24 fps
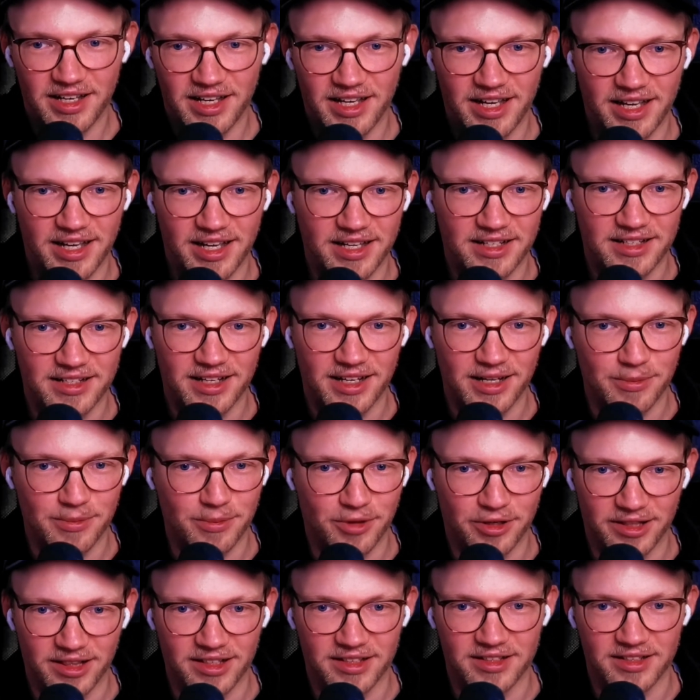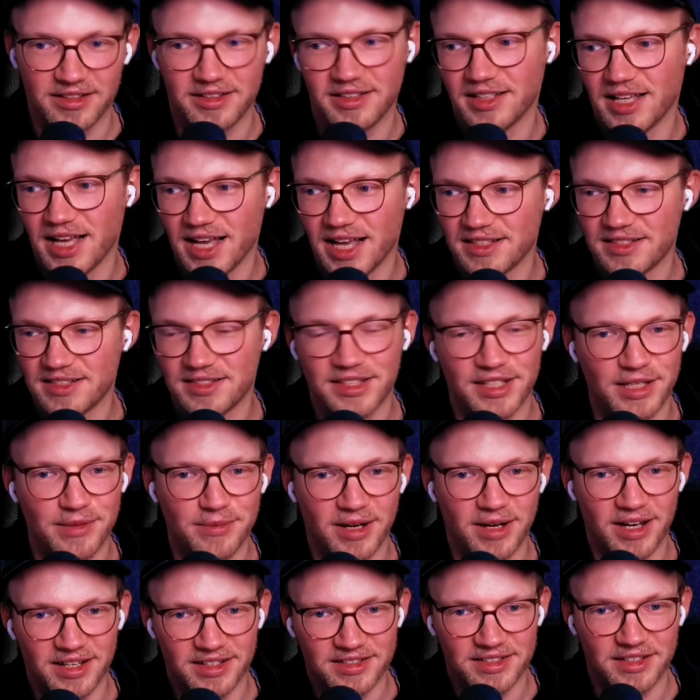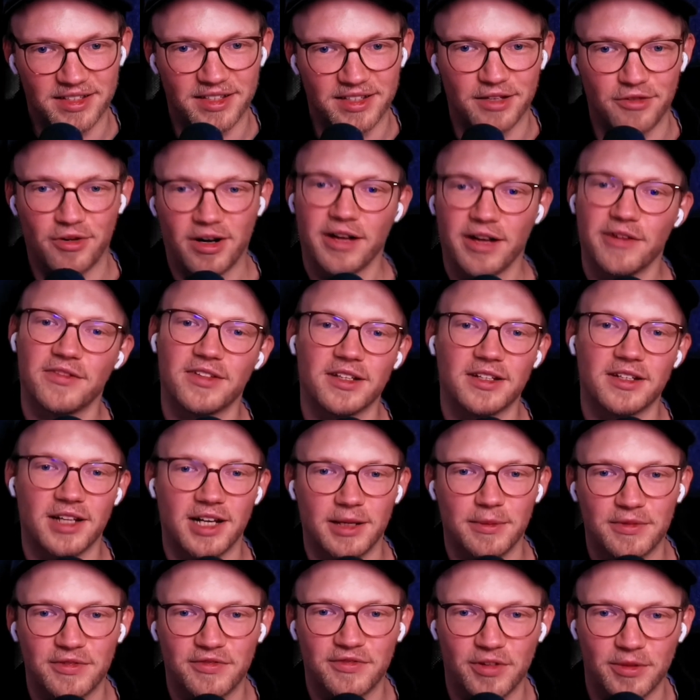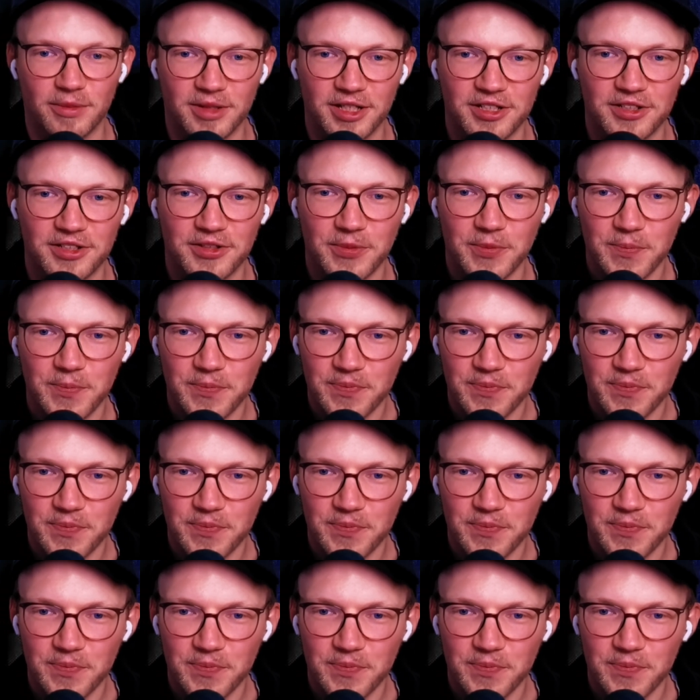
And I model it as schemas and derive the types from it.